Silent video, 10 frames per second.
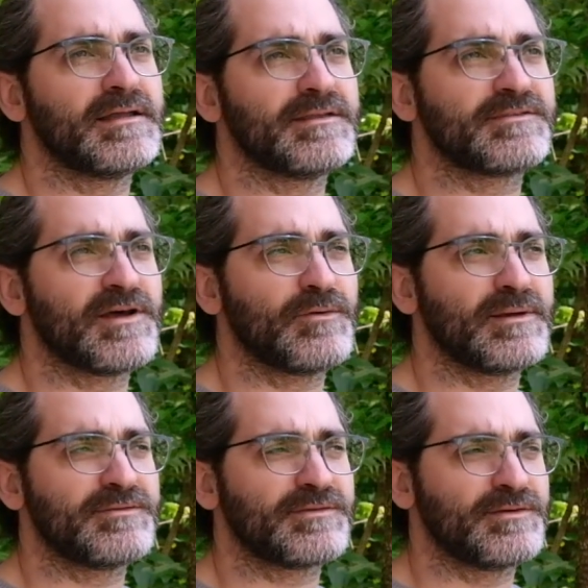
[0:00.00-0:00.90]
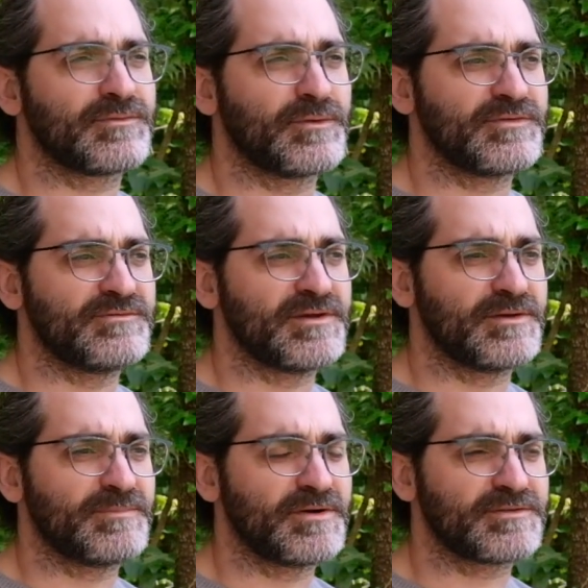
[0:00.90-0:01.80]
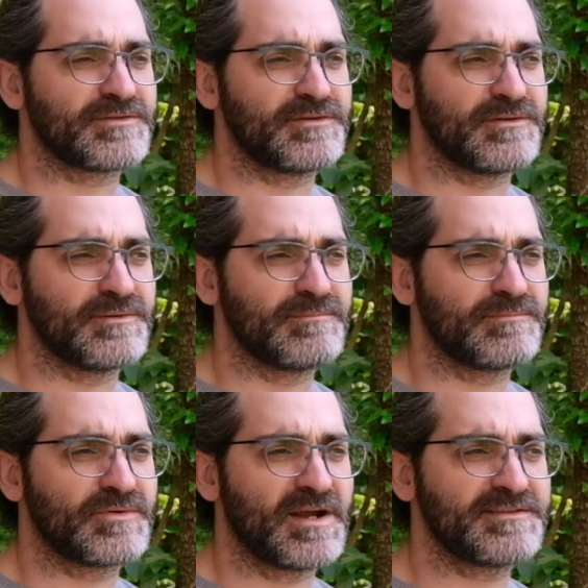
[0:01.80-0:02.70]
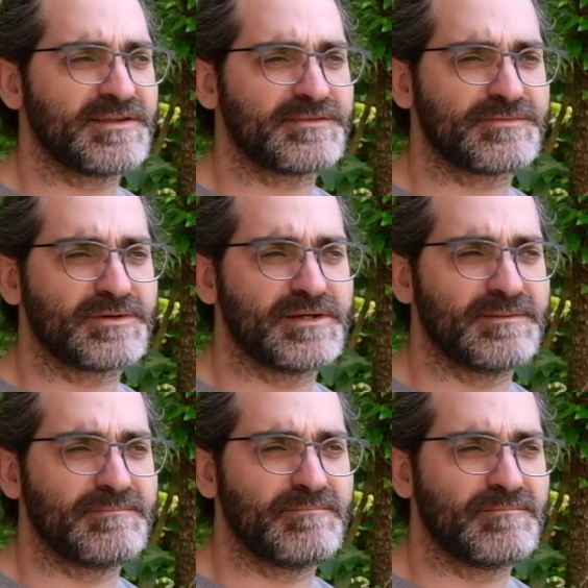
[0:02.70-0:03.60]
It's always, of course, a very personal process for him,